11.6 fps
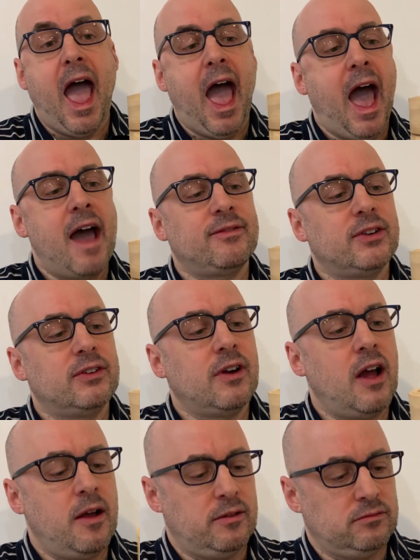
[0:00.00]

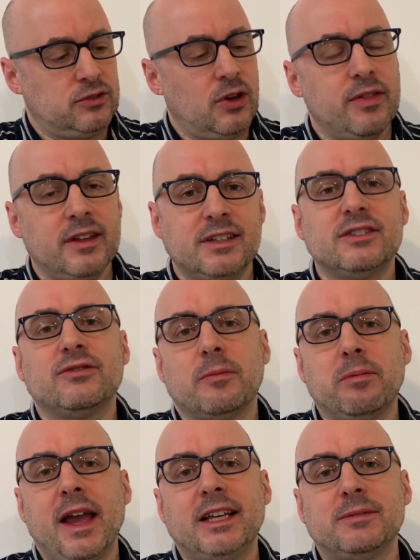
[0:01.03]
so this is a
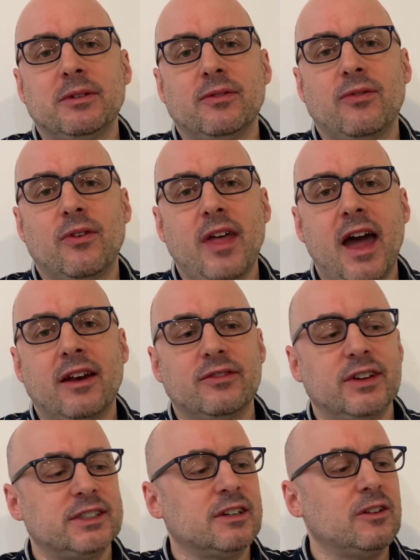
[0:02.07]
replacement for that
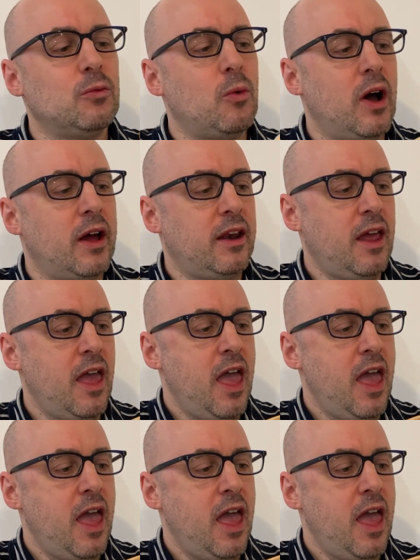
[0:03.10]
original one.